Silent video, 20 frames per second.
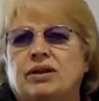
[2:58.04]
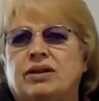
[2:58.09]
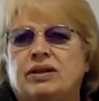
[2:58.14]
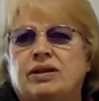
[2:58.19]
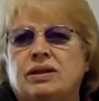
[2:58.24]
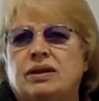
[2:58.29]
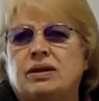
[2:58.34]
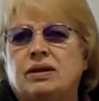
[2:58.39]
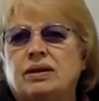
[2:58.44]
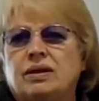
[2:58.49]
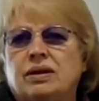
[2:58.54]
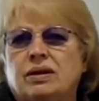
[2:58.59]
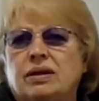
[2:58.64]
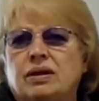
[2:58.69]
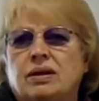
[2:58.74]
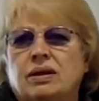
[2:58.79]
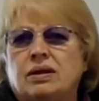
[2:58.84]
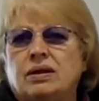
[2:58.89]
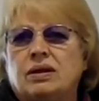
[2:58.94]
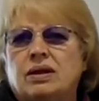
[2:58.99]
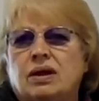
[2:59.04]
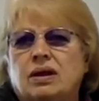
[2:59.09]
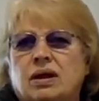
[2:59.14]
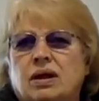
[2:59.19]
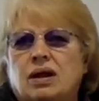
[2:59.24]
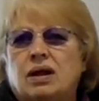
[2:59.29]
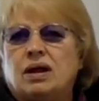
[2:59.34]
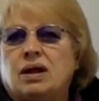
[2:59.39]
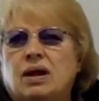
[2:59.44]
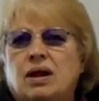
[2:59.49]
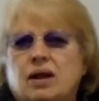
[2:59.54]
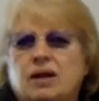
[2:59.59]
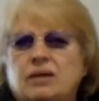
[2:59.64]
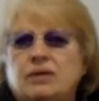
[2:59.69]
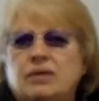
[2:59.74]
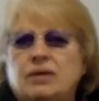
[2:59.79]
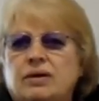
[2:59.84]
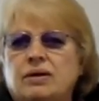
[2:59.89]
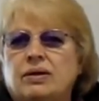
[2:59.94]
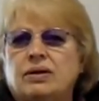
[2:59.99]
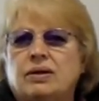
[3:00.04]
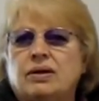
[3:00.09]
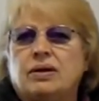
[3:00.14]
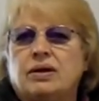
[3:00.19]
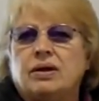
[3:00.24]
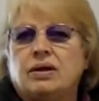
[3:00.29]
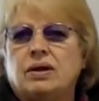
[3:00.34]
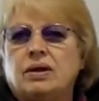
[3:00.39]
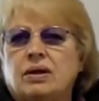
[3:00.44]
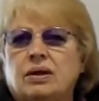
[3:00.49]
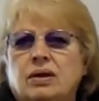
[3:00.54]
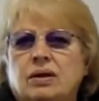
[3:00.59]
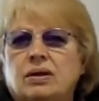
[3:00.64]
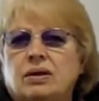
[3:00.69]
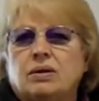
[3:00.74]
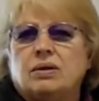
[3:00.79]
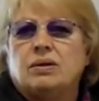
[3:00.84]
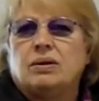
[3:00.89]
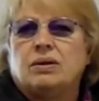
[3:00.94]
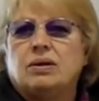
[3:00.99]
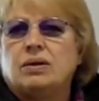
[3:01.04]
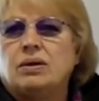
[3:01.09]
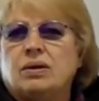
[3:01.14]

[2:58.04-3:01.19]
Oh, sorry. Have you ever done anything from this